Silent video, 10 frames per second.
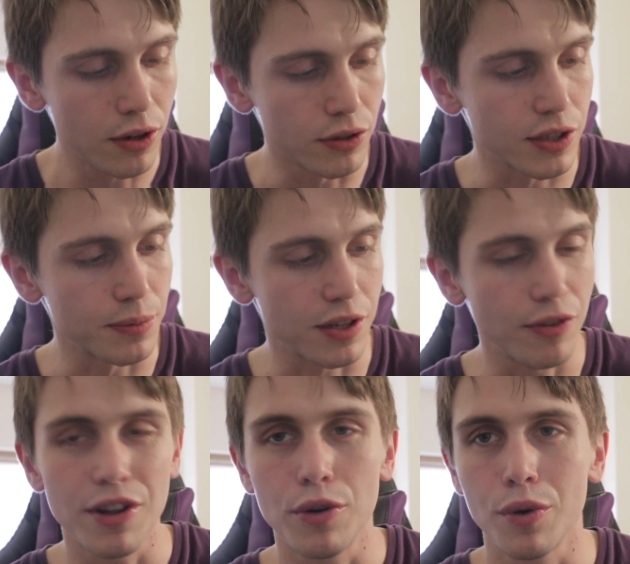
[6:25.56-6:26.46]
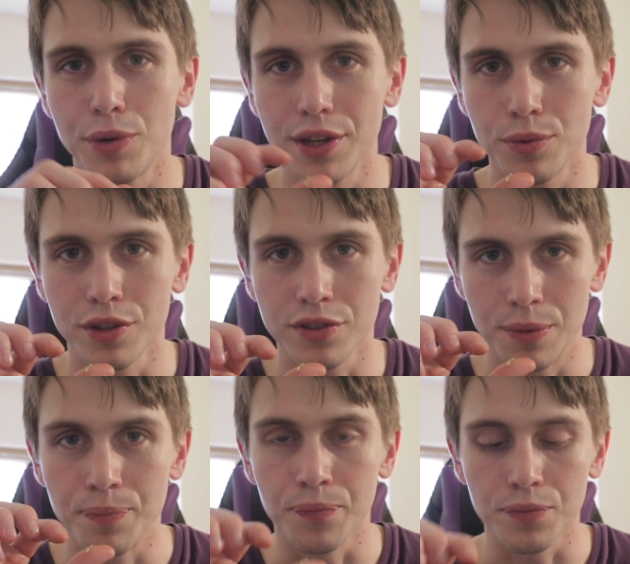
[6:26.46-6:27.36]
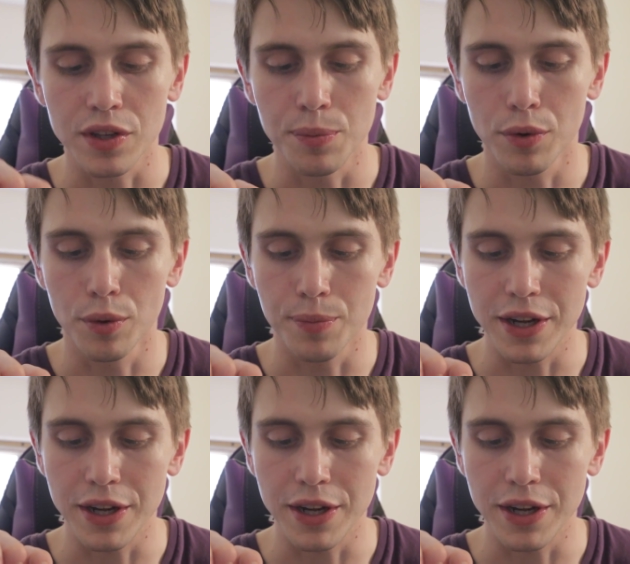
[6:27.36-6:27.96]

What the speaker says: on some sunflower bread with some simple